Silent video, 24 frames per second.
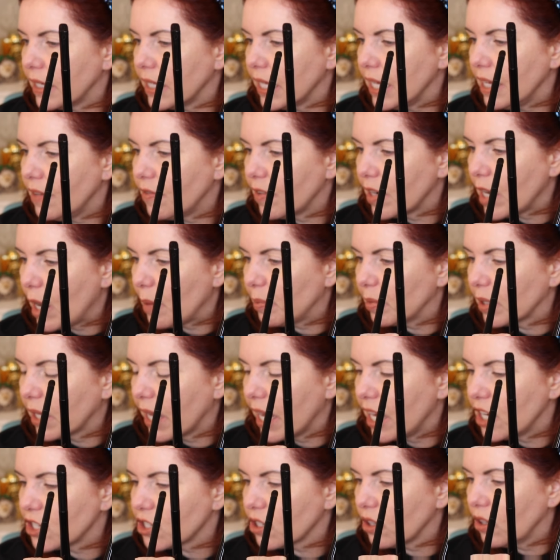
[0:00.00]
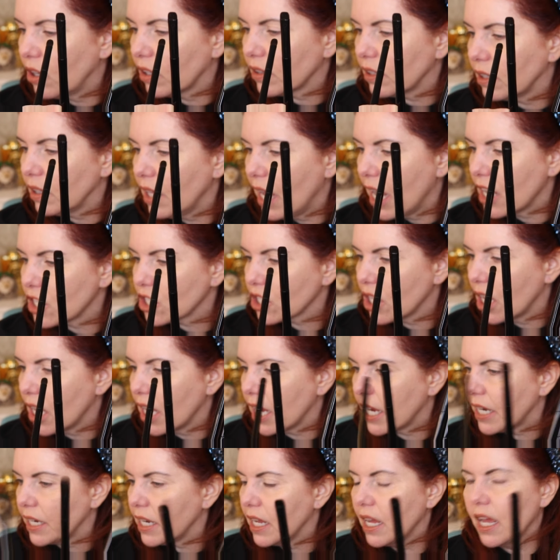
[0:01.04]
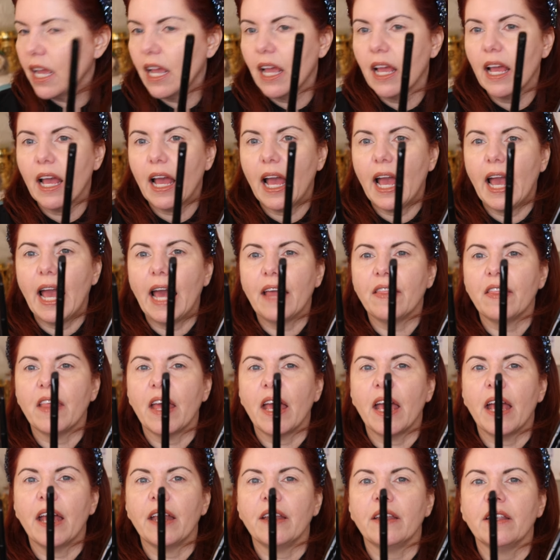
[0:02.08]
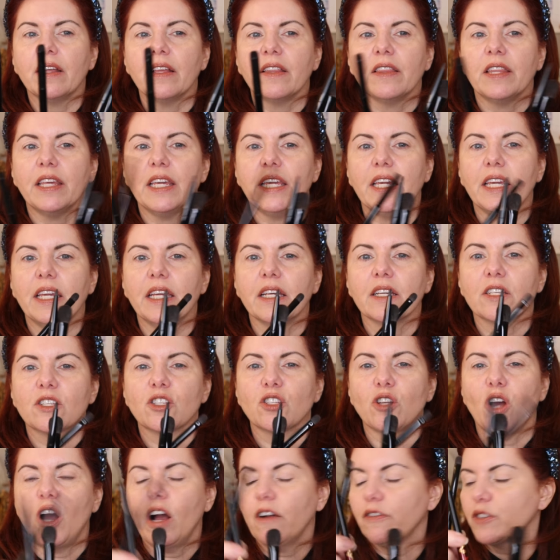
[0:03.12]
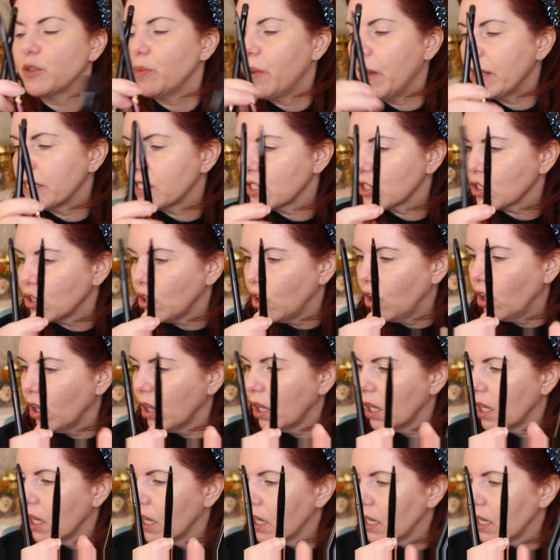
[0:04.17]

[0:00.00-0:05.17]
even application along the lash line. And then the soft pencil,